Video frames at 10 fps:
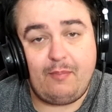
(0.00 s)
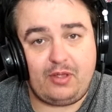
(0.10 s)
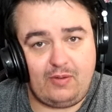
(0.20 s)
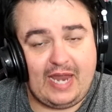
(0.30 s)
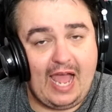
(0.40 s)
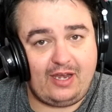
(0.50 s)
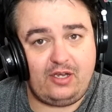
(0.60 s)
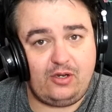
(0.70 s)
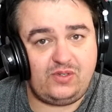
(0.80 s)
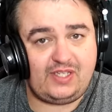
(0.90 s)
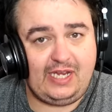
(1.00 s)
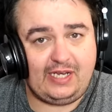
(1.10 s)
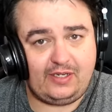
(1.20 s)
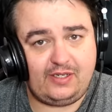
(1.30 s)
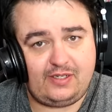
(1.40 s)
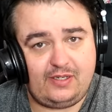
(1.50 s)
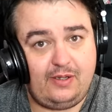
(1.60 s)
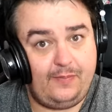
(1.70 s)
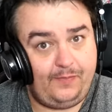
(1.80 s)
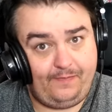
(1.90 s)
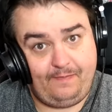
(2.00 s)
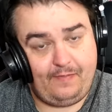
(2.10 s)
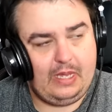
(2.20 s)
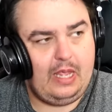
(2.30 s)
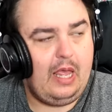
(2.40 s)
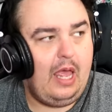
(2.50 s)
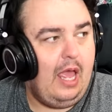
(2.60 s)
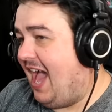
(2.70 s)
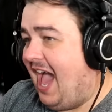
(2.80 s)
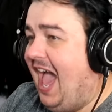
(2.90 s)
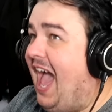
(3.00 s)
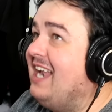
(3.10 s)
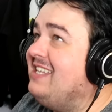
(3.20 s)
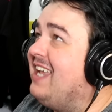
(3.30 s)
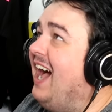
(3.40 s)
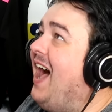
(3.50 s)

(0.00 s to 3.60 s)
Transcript: But you land in New Zealand. And,